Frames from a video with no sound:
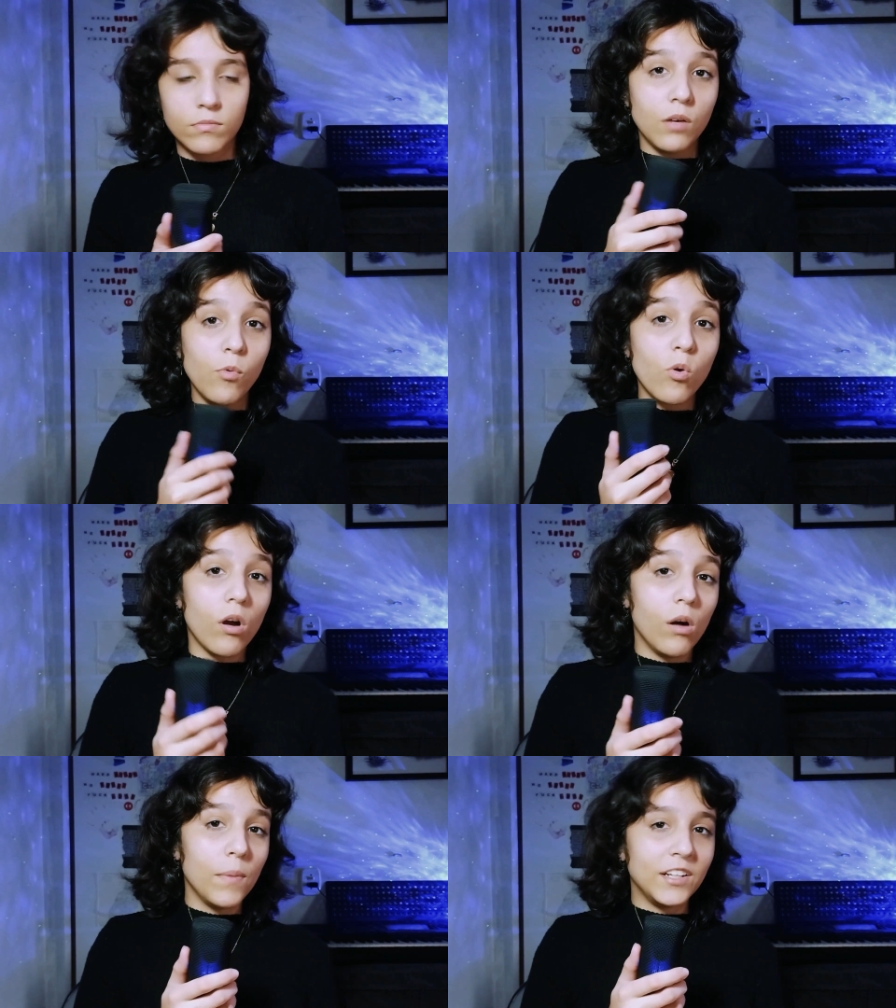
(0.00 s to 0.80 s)
Some
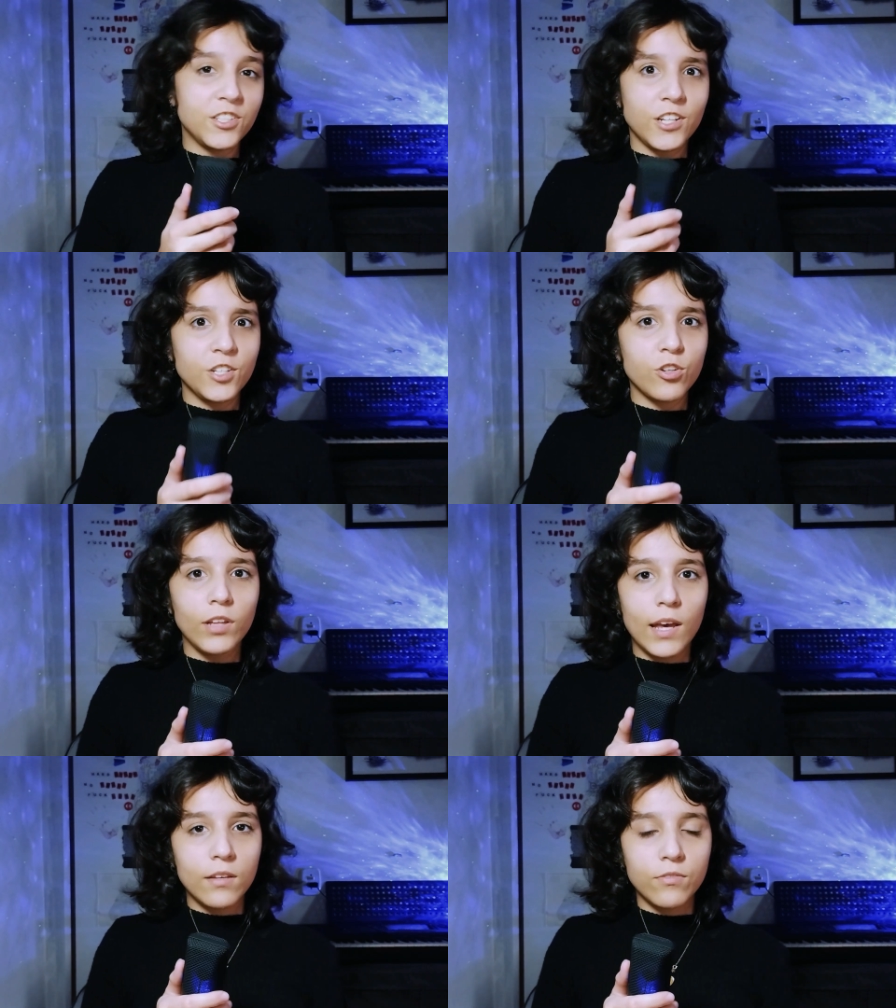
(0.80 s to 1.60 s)
will come and change
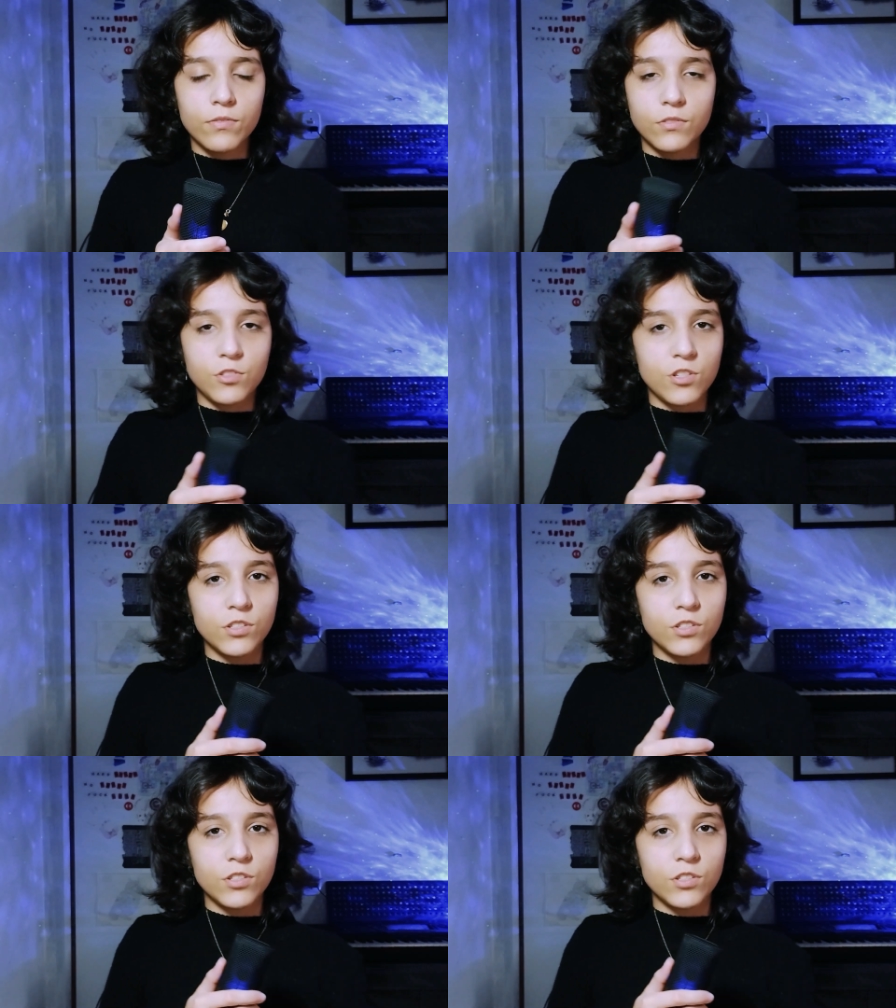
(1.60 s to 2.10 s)
your life